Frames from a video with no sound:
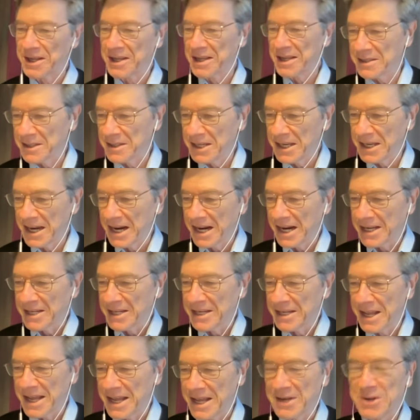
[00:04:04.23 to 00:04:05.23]

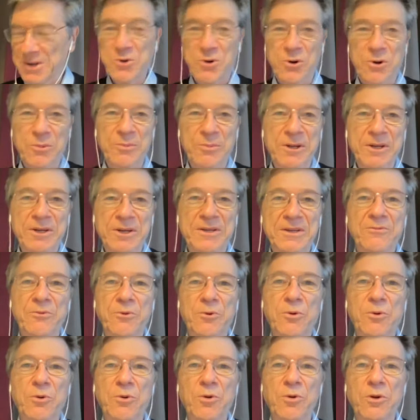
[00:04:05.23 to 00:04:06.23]
Leon, and Norman
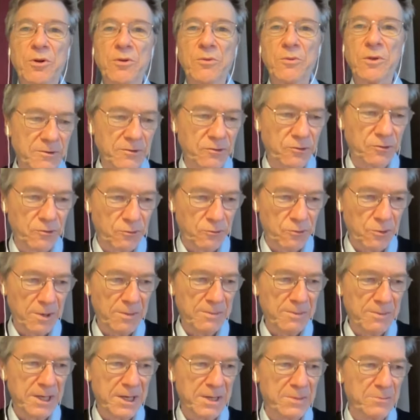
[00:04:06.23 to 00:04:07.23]
for an
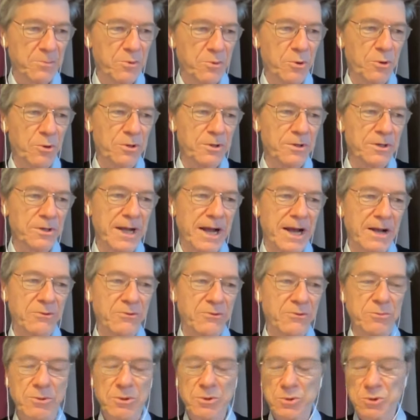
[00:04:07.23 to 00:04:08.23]
extremely important
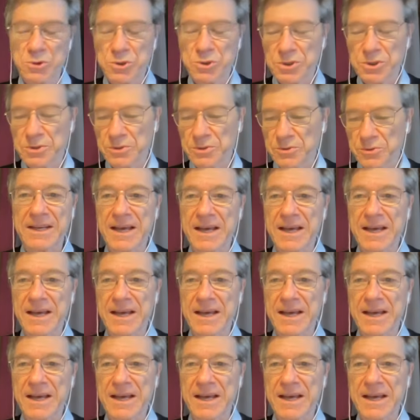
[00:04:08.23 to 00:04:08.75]
contribution.